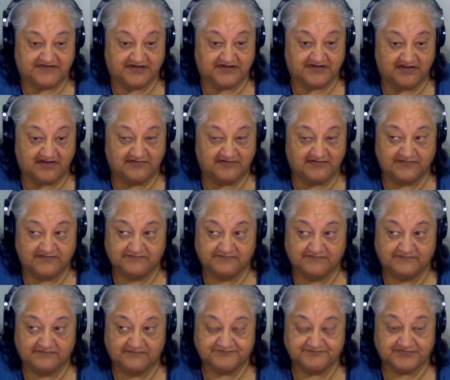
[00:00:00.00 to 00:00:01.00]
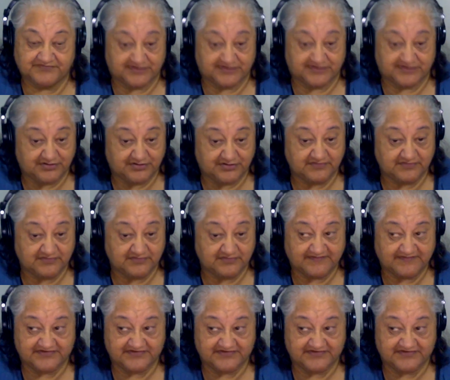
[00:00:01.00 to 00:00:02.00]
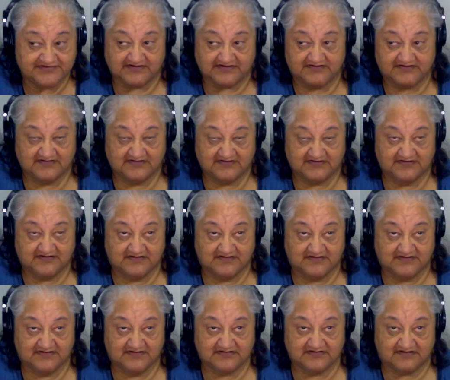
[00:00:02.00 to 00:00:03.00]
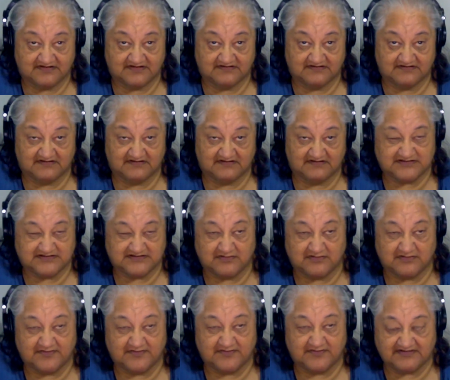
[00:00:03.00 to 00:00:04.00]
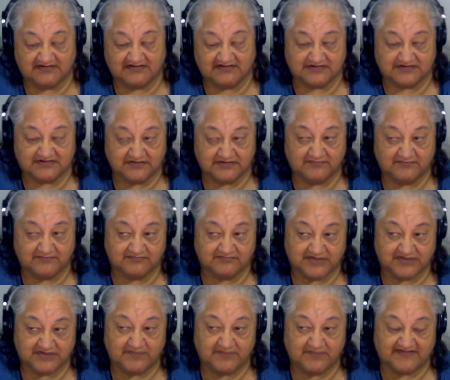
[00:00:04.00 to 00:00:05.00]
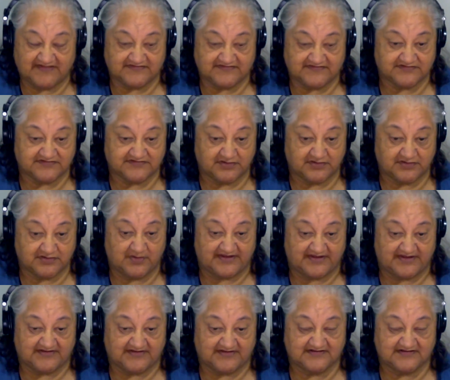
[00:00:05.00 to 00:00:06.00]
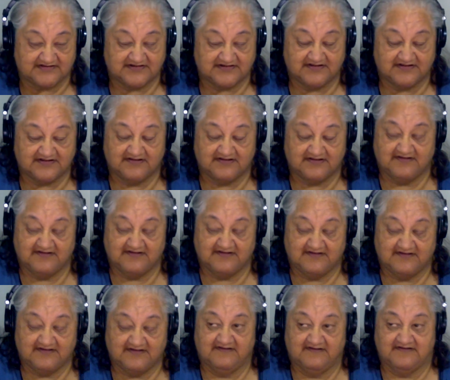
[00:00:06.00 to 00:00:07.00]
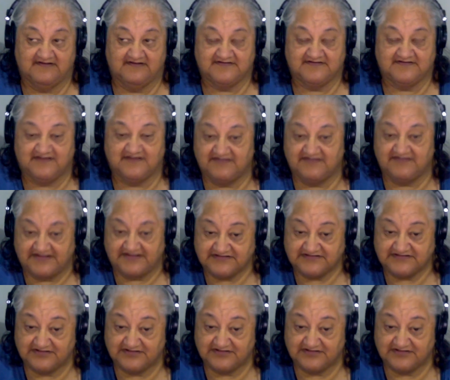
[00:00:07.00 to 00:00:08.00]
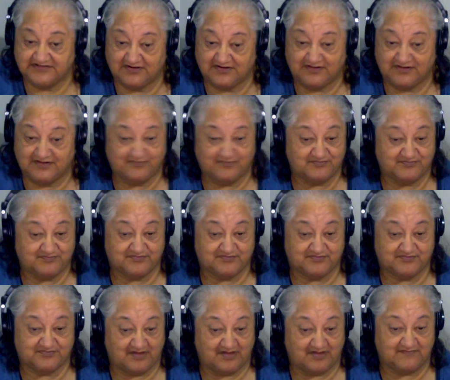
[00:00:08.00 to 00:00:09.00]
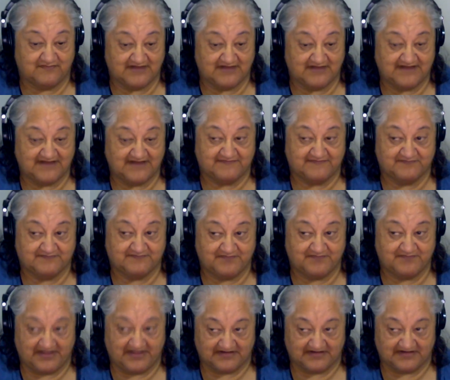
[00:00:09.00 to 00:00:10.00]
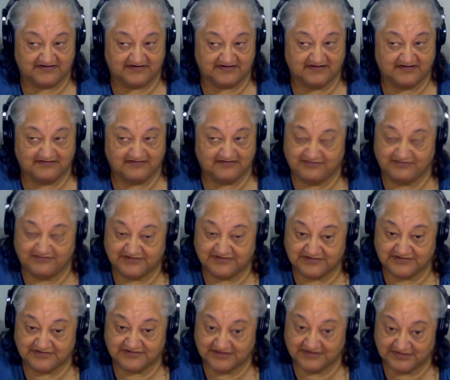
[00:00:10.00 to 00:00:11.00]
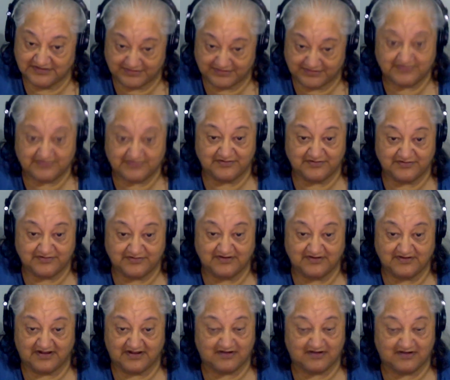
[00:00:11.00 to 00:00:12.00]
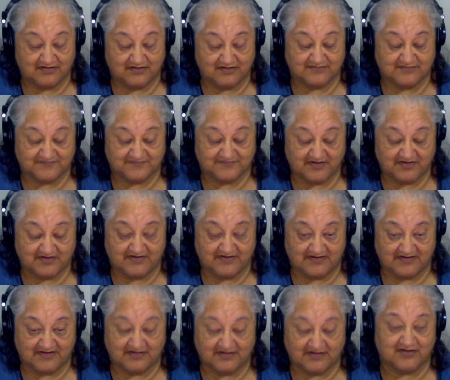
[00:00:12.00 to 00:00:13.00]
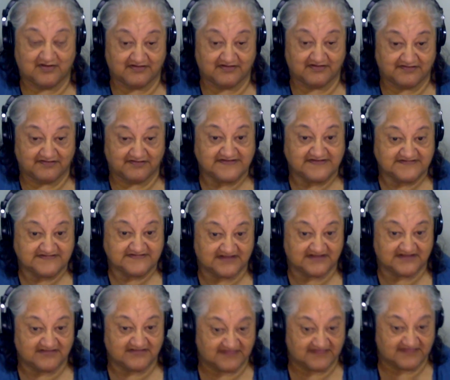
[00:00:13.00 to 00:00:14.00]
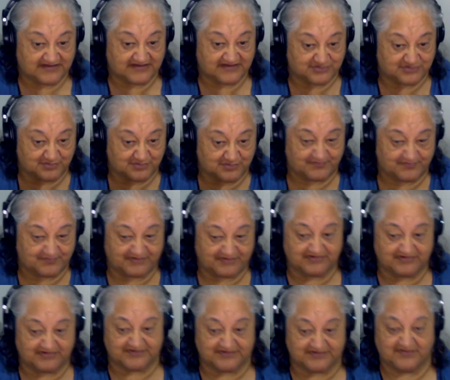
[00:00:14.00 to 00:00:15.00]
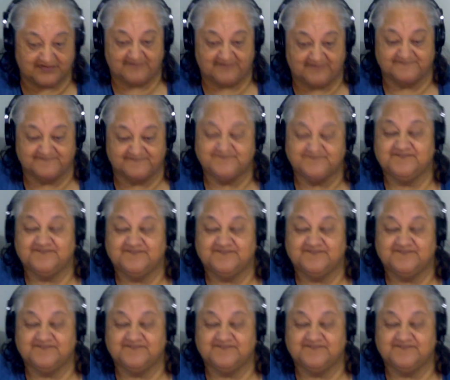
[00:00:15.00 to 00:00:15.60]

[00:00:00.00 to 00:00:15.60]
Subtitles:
to go to redemption. So it's almost like 2 months, 2 weeks. So that's not a lot of time left, but you can do a lot of things in that short period of time.